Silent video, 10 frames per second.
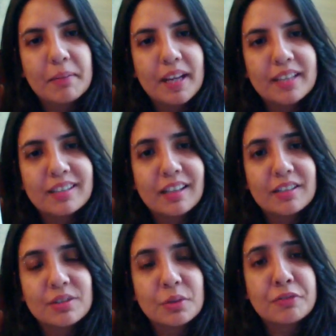
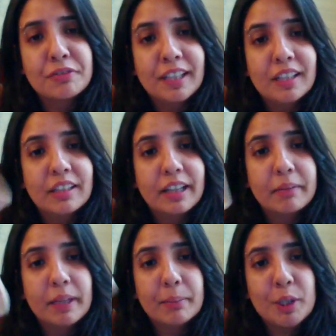masculines who feel like
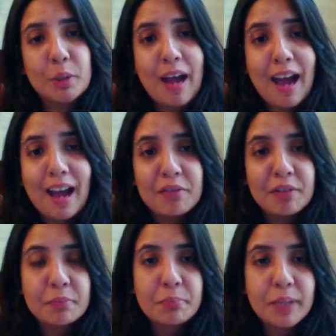maybe you
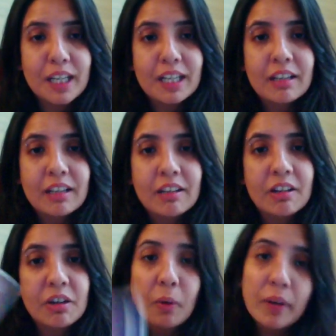haven't been
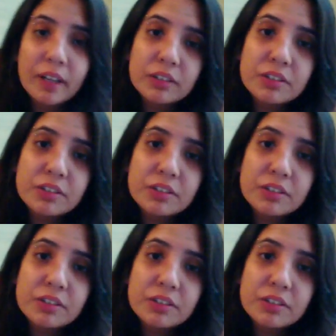loyal to